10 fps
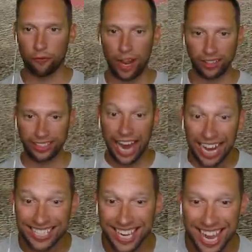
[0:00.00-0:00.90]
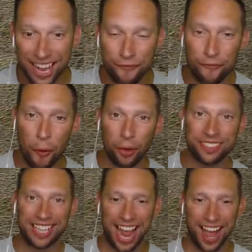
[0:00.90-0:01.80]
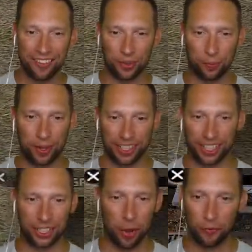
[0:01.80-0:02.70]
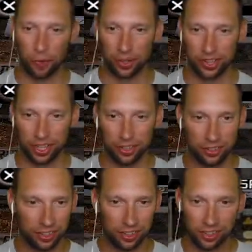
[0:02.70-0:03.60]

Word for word: Finally, nice hit. Fourth down. They're probably going to go for it, though.